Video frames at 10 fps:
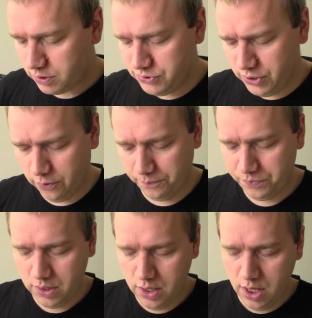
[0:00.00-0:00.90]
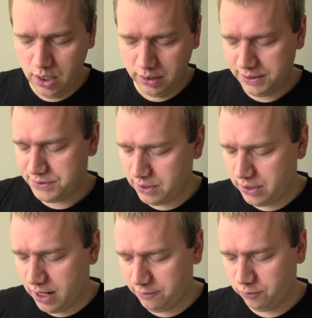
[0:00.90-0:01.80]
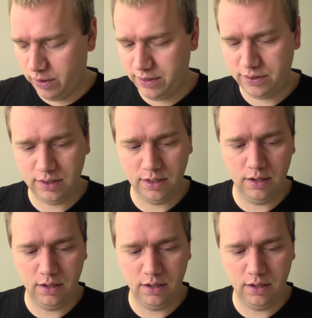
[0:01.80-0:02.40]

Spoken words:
So let's start off with